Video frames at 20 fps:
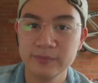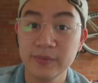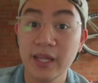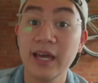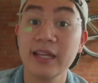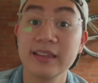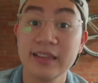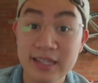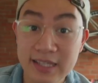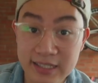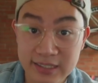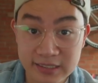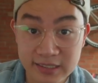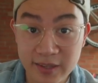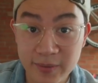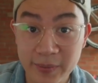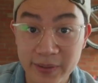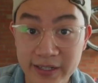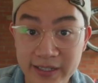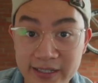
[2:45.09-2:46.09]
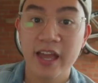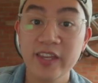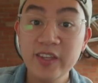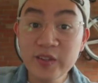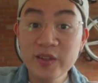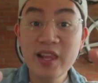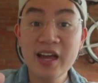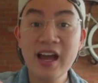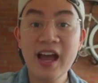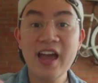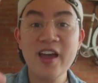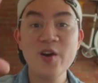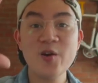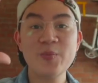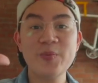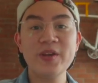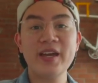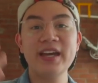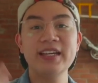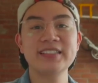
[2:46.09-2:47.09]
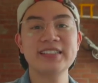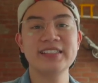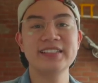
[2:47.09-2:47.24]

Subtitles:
At least, diba? Yun lang, I hope you guys